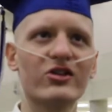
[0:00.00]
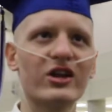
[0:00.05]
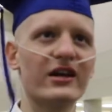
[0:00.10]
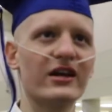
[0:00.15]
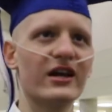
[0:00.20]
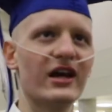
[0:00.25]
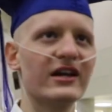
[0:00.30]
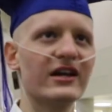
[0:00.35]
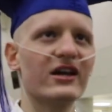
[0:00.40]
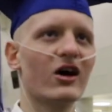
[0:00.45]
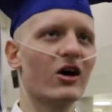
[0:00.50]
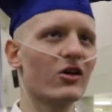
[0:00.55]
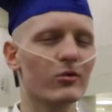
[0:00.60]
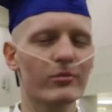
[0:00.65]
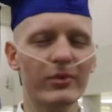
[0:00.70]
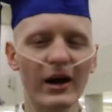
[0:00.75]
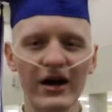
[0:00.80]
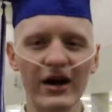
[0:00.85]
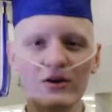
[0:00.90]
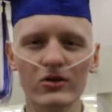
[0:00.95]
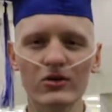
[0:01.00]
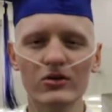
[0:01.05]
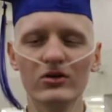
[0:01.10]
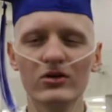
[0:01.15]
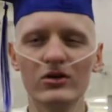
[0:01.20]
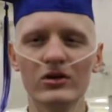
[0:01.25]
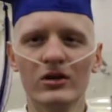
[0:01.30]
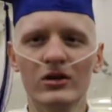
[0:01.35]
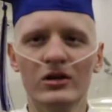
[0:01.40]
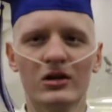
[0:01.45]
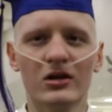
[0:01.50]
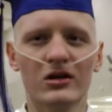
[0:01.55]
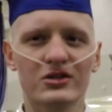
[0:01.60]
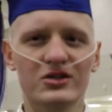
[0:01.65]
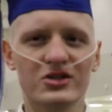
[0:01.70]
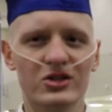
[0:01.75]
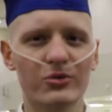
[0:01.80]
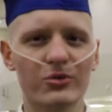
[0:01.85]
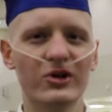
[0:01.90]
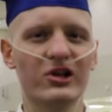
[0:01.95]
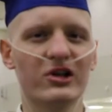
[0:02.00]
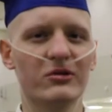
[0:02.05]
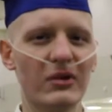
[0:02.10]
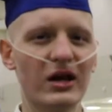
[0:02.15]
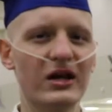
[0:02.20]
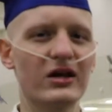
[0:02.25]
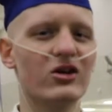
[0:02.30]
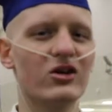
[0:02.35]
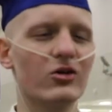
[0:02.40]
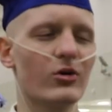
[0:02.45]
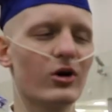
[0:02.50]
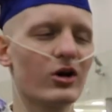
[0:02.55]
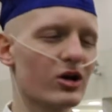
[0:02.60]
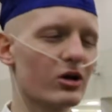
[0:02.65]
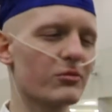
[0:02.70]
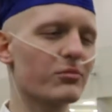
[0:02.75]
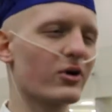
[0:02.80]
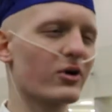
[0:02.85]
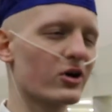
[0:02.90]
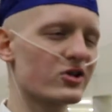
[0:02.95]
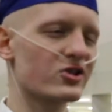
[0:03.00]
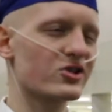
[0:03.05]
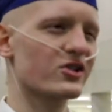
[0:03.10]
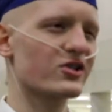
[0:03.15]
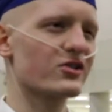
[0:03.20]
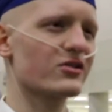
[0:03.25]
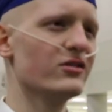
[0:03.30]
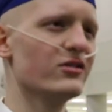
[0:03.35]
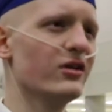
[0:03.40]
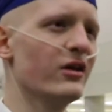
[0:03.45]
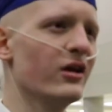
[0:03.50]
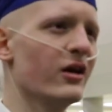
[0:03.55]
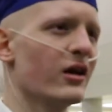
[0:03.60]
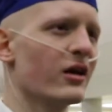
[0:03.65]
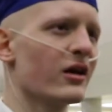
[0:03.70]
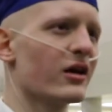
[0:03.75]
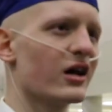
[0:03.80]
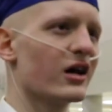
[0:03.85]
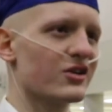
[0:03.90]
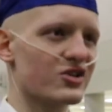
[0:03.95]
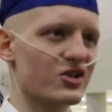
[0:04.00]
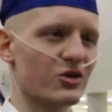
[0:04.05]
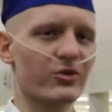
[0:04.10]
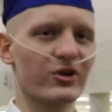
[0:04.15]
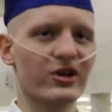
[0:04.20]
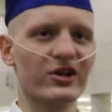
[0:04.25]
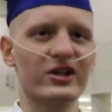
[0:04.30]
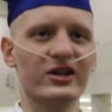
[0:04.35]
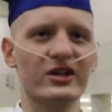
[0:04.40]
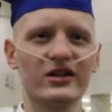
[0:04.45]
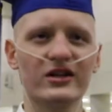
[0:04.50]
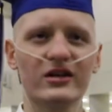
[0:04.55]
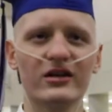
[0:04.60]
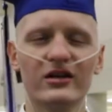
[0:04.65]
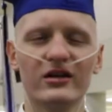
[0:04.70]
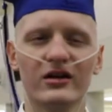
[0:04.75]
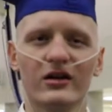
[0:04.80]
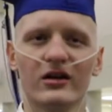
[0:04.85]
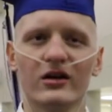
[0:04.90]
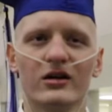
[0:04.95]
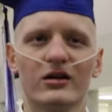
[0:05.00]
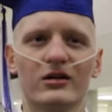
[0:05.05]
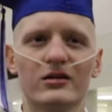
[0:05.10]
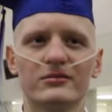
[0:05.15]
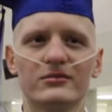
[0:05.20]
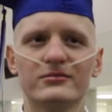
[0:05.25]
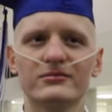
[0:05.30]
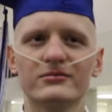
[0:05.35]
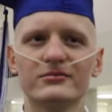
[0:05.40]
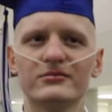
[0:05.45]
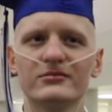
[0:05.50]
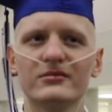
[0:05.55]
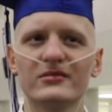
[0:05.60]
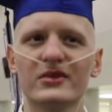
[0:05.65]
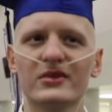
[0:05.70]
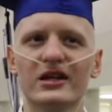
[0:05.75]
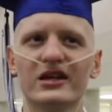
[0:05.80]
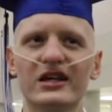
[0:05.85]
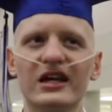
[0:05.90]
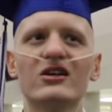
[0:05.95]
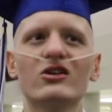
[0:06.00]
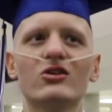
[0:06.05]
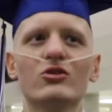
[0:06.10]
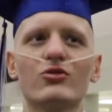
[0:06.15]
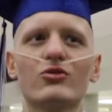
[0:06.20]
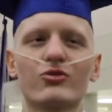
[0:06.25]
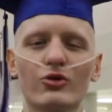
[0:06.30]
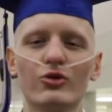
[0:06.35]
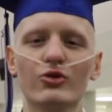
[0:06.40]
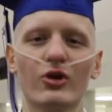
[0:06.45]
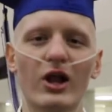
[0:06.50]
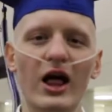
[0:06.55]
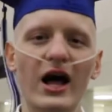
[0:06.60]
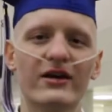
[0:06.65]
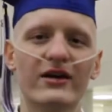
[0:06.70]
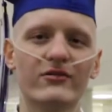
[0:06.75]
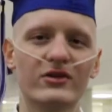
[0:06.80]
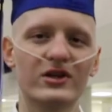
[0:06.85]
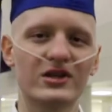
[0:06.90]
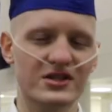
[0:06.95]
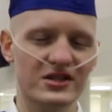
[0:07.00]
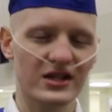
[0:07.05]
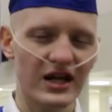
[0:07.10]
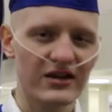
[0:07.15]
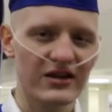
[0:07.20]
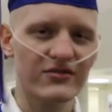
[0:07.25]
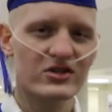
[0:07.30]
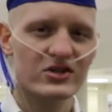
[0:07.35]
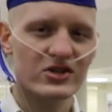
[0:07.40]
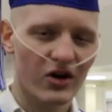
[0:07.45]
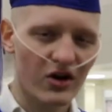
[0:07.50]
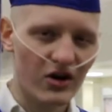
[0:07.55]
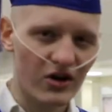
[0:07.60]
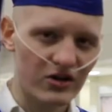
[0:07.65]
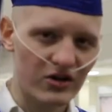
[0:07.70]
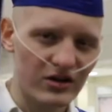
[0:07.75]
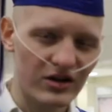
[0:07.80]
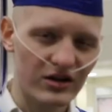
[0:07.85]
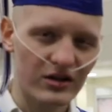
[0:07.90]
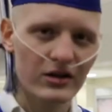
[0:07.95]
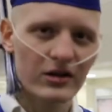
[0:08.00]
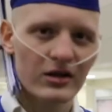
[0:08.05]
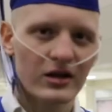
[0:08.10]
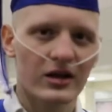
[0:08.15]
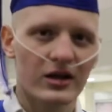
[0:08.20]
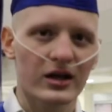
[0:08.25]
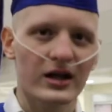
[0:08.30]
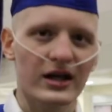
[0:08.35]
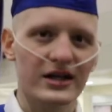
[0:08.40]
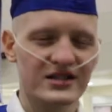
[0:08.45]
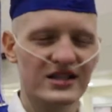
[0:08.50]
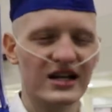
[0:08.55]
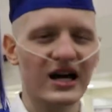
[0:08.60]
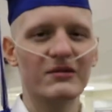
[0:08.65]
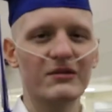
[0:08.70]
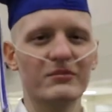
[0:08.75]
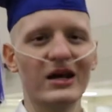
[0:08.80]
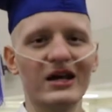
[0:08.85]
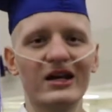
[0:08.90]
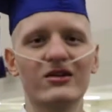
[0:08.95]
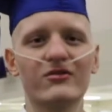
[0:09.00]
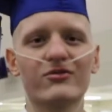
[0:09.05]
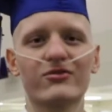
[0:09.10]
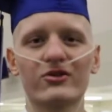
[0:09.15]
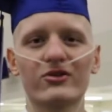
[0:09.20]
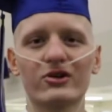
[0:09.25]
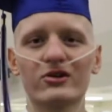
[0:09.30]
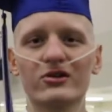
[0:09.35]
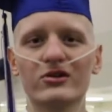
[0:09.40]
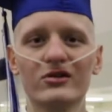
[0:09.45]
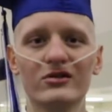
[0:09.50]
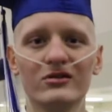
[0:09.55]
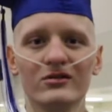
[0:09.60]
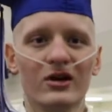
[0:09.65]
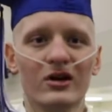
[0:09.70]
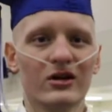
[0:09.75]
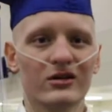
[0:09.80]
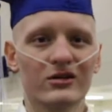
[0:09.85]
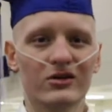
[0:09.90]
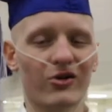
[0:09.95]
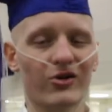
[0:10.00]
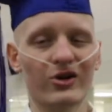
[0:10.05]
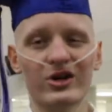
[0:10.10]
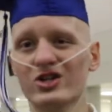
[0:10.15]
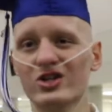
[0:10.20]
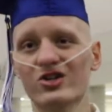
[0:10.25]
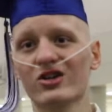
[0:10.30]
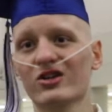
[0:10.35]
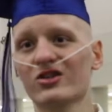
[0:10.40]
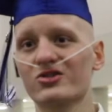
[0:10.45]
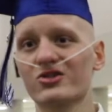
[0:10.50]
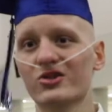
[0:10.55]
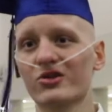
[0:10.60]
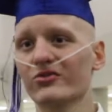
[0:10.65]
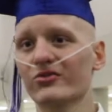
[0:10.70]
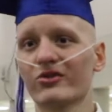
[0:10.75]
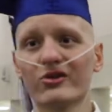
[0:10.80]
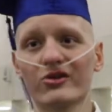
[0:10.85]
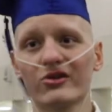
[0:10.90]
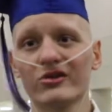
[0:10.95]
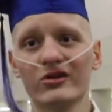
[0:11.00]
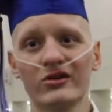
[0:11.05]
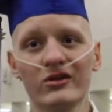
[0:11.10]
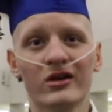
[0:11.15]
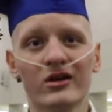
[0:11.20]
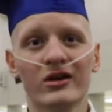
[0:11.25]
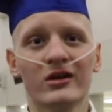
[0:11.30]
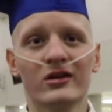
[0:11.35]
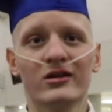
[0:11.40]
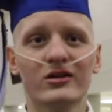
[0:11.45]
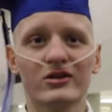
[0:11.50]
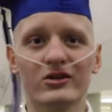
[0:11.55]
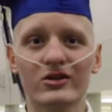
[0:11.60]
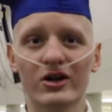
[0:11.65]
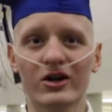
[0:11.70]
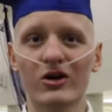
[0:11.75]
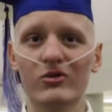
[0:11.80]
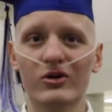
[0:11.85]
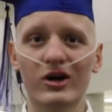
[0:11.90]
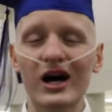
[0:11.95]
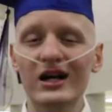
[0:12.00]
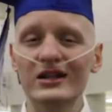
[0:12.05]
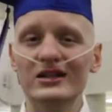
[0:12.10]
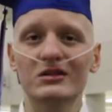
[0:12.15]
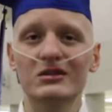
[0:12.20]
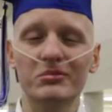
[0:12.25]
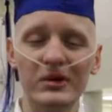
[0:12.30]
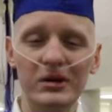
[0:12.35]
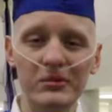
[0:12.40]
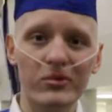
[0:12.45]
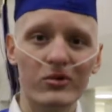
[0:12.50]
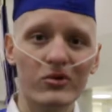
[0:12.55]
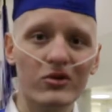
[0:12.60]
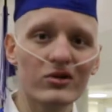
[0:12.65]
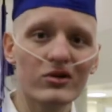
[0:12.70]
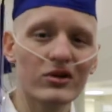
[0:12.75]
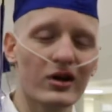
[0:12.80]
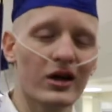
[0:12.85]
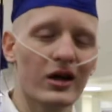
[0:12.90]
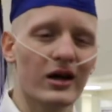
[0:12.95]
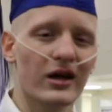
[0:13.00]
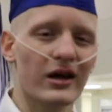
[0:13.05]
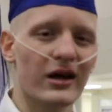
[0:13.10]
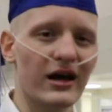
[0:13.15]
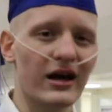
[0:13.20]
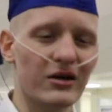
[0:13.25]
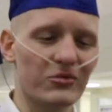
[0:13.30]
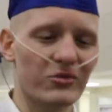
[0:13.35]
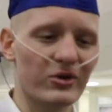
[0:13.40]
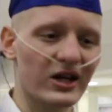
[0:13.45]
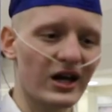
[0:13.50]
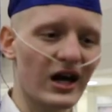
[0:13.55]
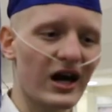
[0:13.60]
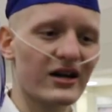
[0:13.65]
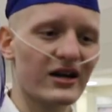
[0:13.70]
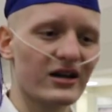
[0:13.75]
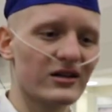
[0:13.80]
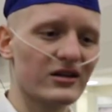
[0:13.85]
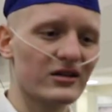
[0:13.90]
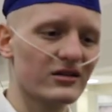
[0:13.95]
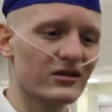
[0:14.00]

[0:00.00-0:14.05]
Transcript: than any other battle to really make you a good person and to really get you through life because life is hard. It's not made for Christians or for, you know, godly people. And we gotta,